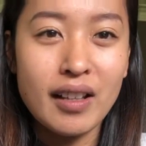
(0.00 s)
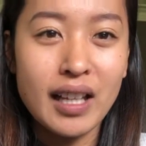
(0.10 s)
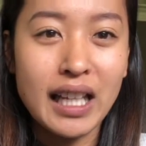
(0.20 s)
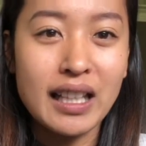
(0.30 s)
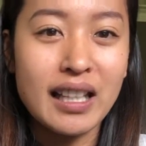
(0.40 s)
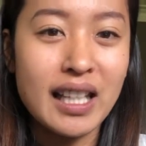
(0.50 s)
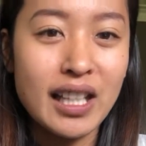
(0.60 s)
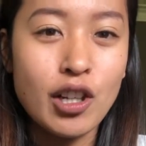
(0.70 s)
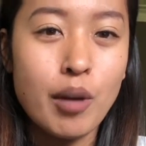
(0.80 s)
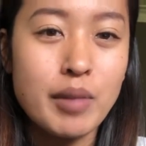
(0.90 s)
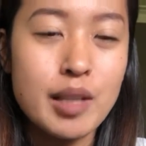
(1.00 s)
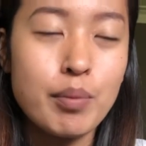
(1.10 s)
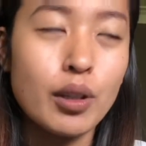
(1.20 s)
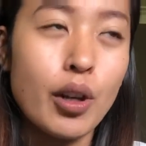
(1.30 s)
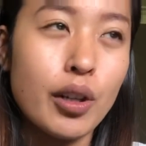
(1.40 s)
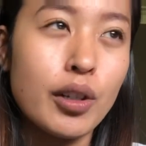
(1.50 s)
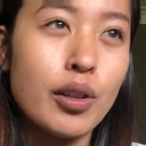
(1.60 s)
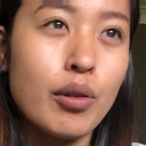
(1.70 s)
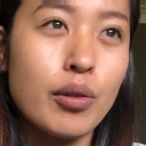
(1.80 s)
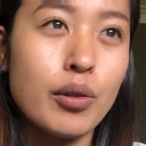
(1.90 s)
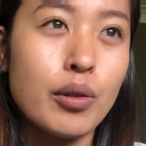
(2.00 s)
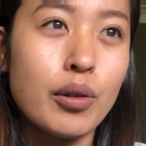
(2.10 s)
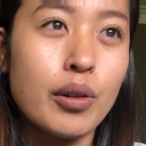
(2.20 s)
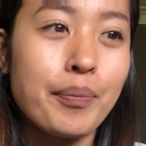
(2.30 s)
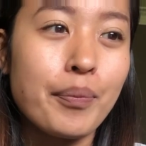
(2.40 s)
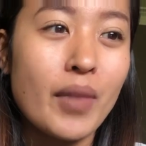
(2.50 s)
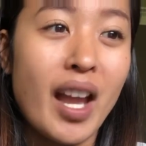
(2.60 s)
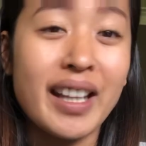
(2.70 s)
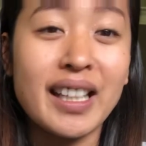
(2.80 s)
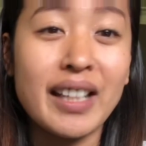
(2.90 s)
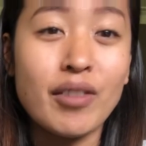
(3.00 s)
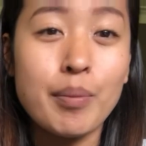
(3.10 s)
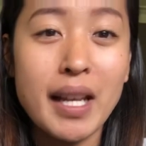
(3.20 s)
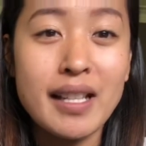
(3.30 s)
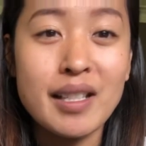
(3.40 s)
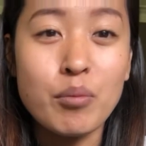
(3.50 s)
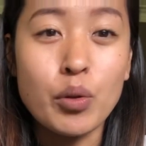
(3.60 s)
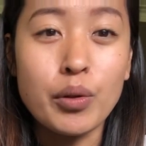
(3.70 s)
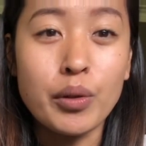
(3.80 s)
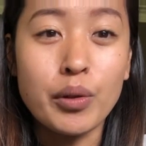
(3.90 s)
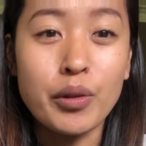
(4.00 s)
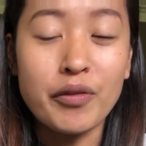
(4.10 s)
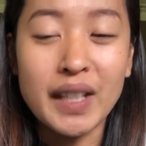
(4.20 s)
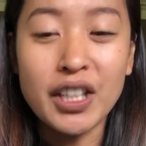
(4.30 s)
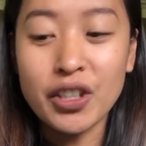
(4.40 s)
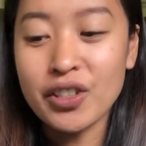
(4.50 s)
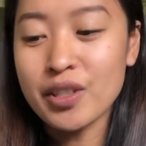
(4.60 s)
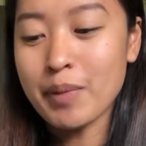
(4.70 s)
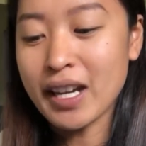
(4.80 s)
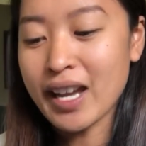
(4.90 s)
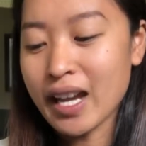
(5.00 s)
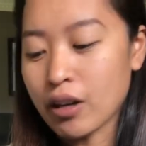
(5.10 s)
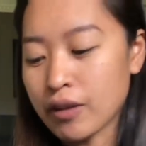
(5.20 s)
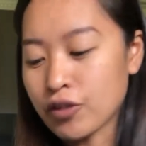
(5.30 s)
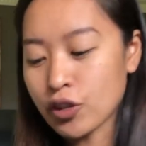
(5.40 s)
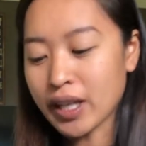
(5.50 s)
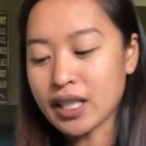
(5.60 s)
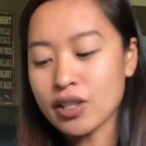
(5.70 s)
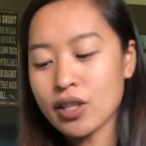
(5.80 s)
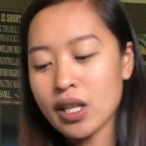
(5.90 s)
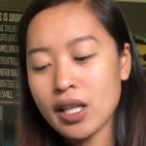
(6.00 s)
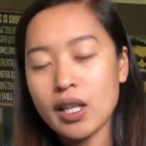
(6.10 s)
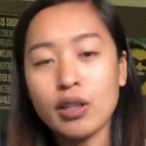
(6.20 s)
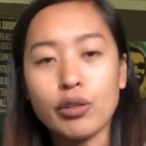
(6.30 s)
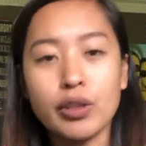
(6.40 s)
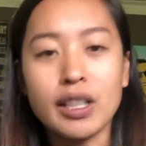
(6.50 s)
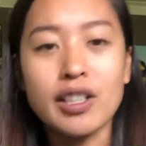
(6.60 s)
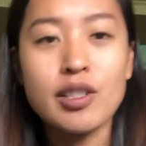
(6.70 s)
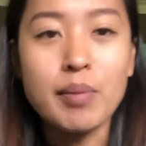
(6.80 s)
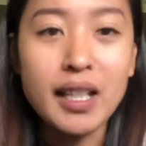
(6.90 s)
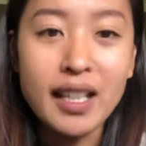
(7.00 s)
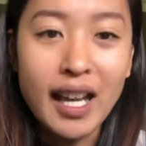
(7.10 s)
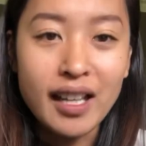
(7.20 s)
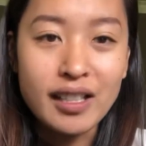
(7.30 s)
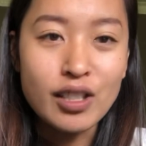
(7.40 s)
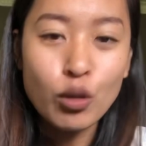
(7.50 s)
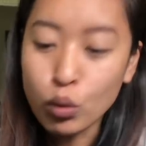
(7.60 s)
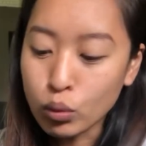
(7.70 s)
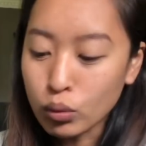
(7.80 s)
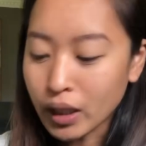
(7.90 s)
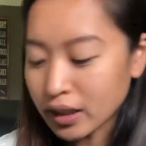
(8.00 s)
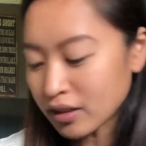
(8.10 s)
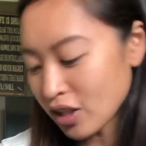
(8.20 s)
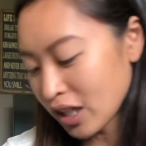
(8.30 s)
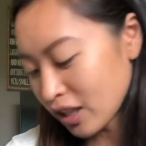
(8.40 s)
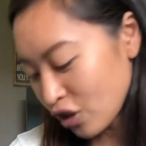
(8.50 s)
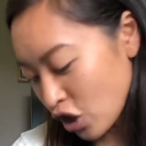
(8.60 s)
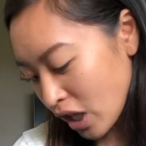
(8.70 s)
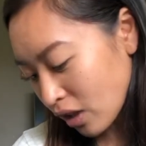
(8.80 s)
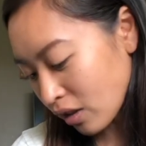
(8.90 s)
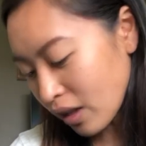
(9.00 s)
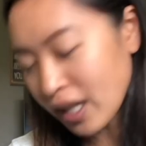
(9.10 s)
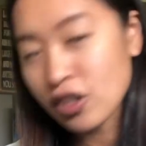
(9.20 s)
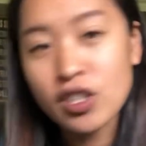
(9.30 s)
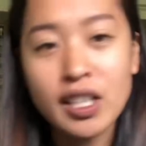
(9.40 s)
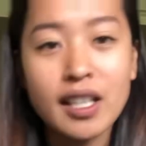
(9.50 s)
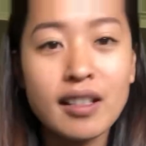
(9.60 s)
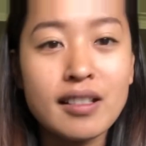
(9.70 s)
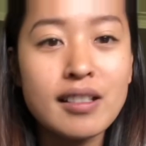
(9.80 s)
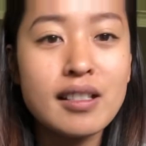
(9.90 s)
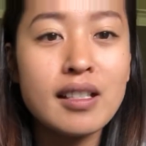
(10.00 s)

in the comments below, or I can even make some more videos about how I've trained Luna to be as cool and chill as she is.